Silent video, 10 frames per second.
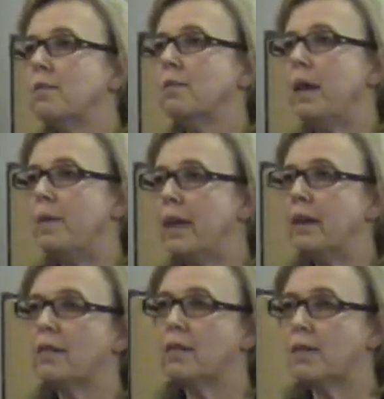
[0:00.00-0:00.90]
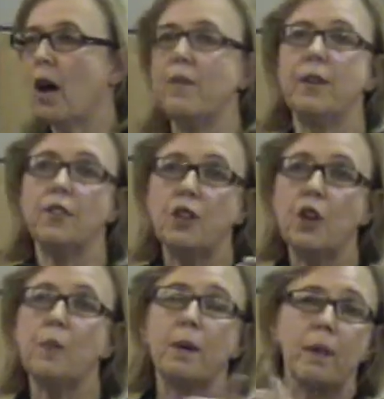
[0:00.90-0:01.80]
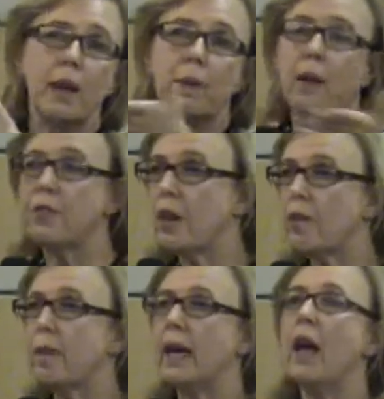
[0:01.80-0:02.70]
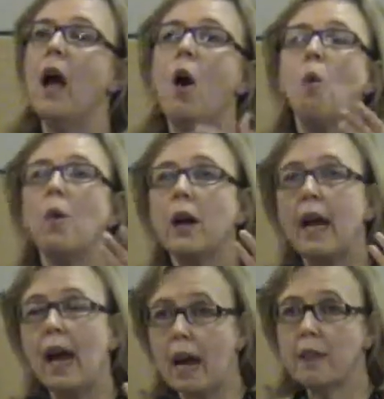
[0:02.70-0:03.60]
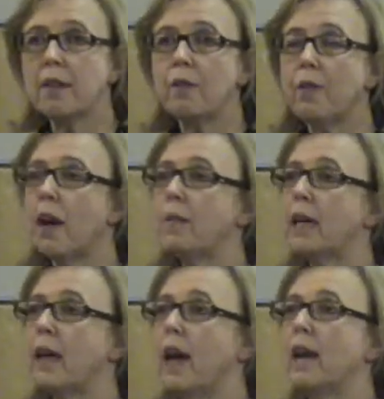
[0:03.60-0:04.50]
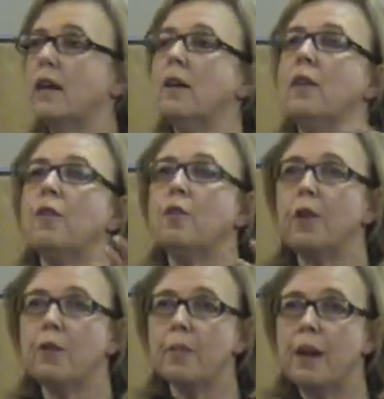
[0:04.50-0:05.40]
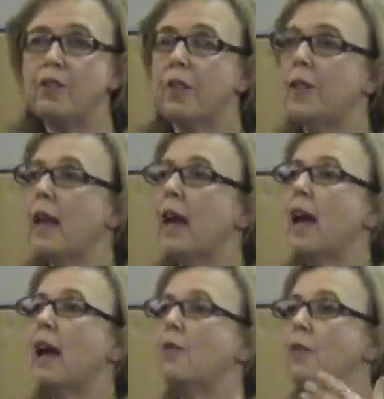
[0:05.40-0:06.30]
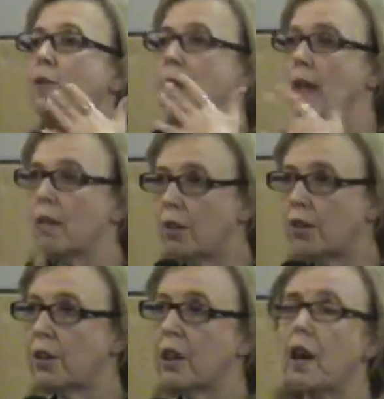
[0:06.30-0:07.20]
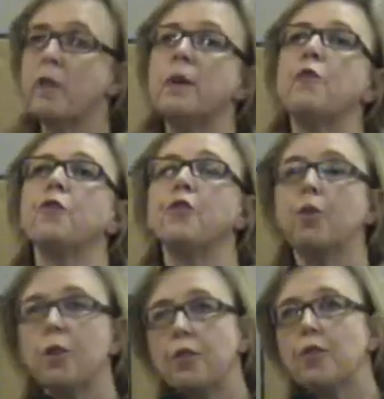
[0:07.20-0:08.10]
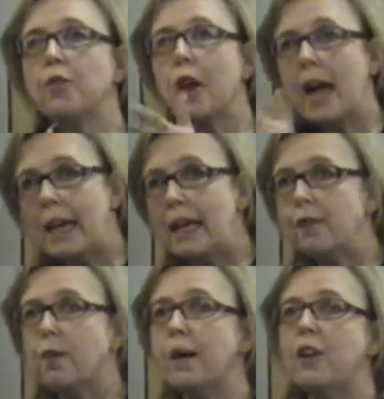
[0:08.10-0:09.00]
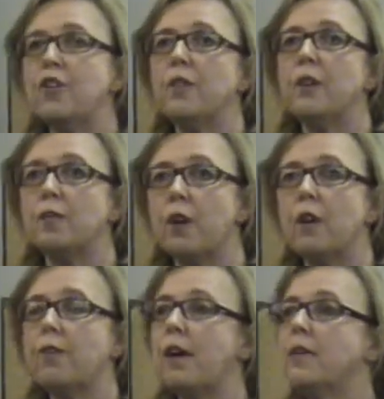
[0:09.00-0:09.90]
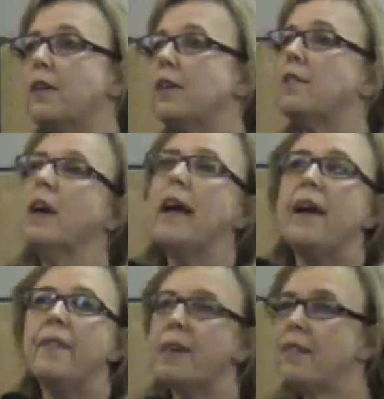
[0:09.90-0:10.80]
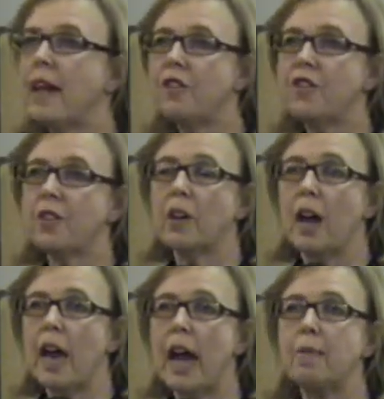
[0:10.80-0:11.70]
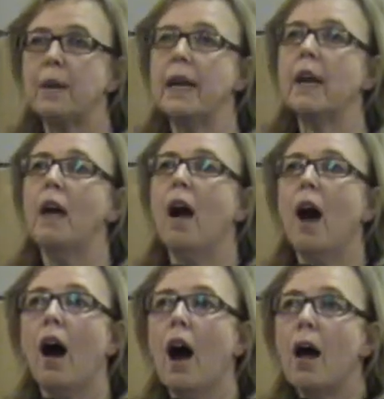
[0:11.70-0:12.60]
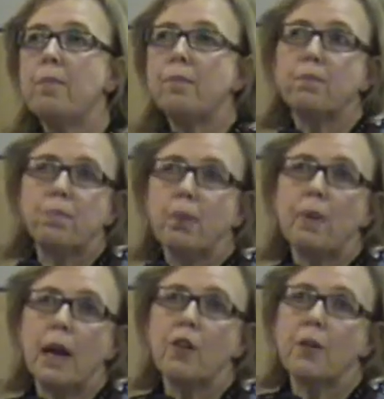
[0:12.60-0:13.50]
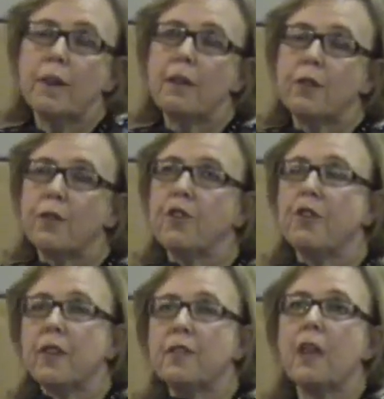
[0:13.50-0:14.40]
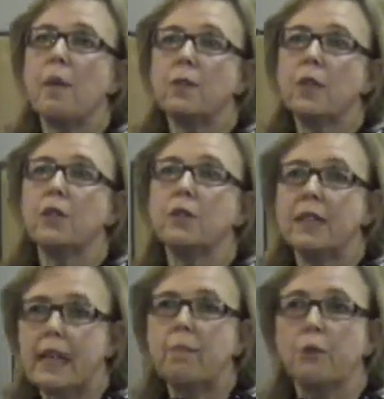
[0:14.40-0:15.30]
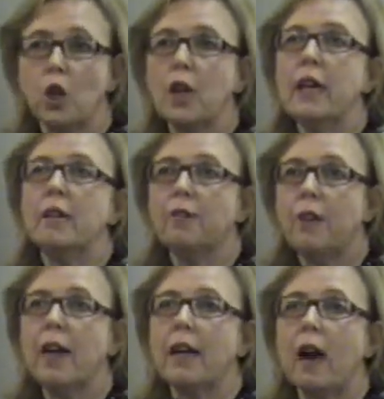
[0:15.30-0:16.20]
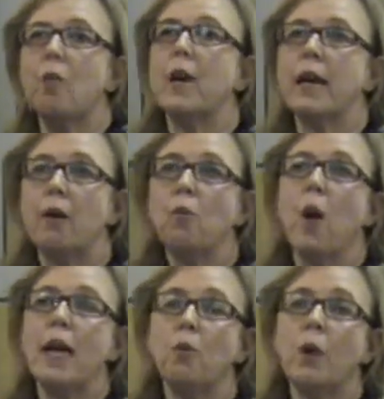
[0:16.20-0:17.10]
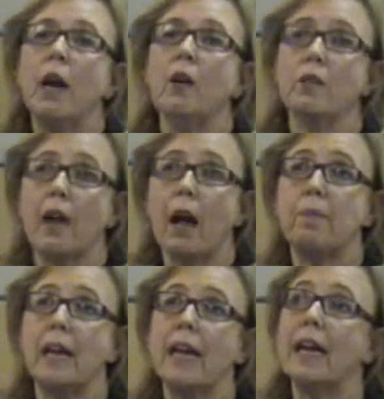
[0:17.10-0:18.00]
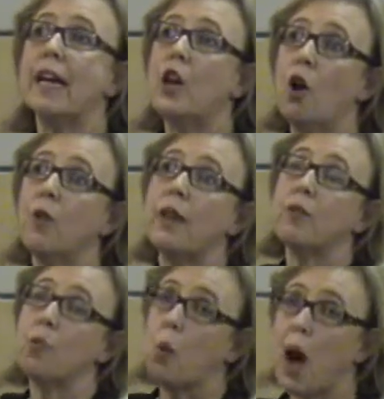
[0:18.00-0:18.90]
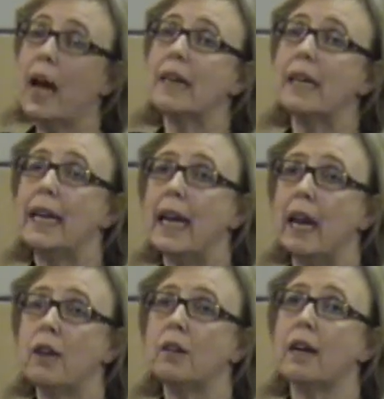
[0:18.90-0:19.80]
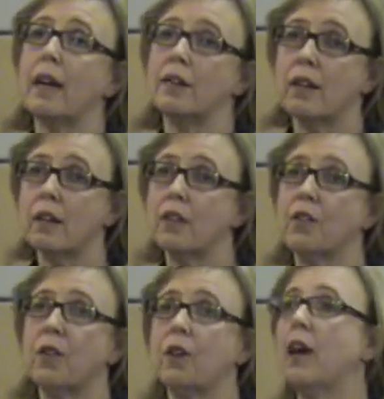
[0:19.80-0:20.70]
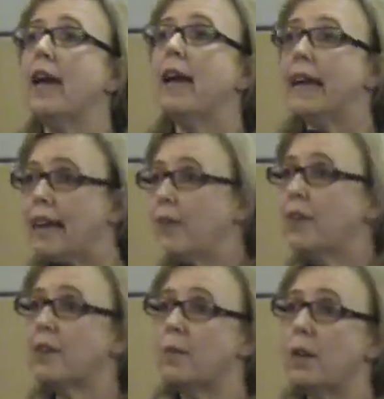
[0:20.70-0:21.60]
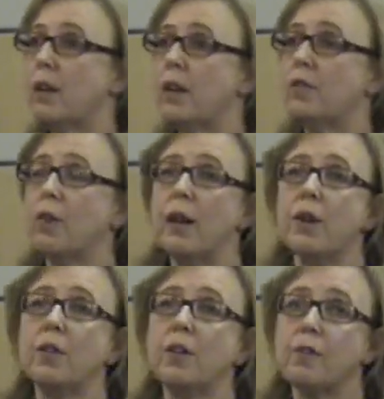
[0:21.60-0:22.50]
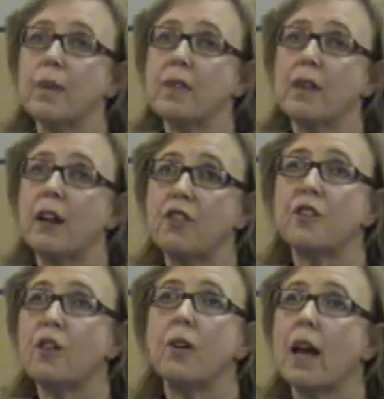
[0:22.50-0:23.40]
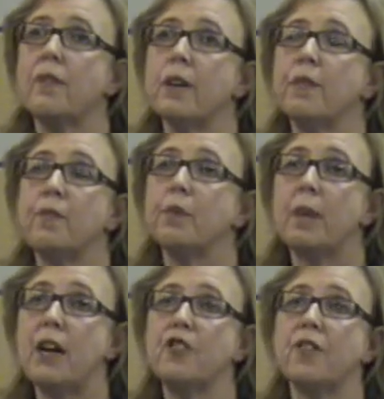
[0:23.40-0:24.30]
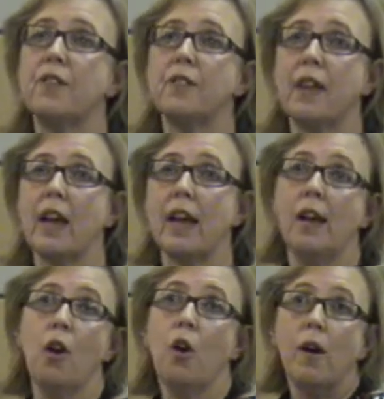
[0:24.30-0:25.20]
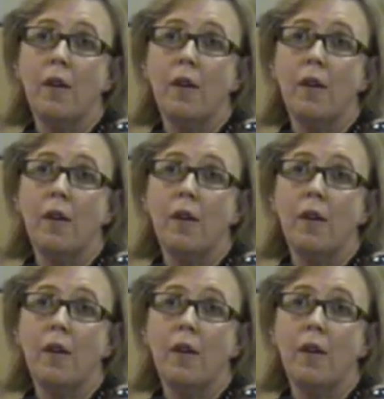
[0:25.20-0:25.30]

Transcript: maybe it's obvious to you, it might not be obvious to everybody. When I ask Environment Canada for information that they have, when I look to government sources for any information that verifies this, they say it's just not happening. I'm prepared to be sufficiently skeptical to keep looking to find out when, it, when and where it's happening, and I know that it's widely held as a concern in this community, so I don't dismiss it. I just don't have enough information to say